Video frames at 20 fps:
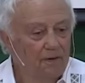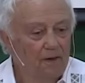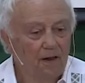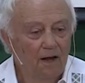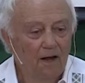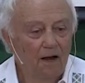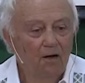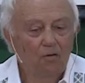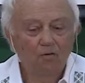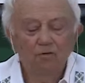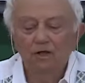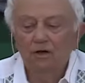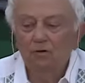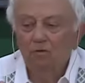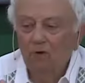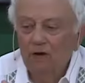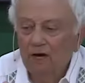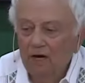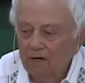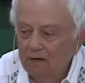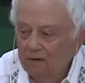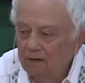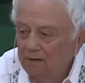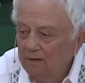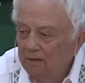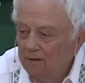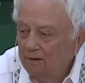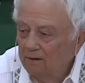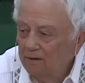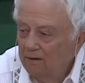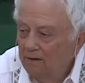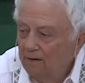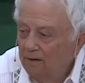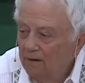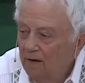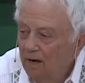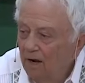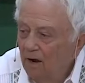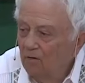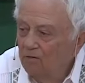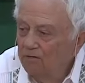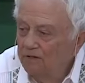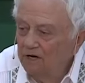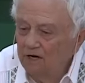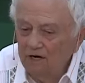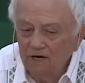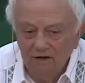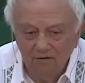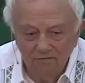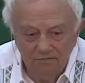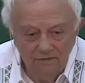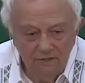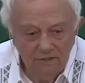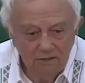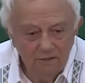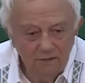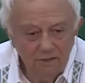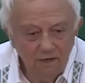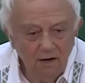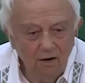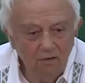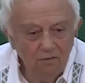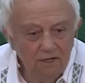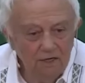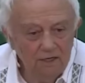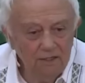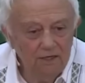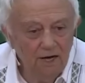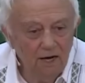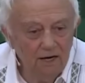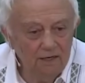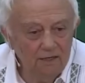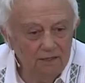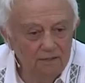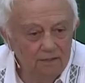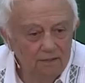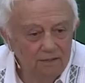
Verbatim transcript: how they were, how they lived, how they died.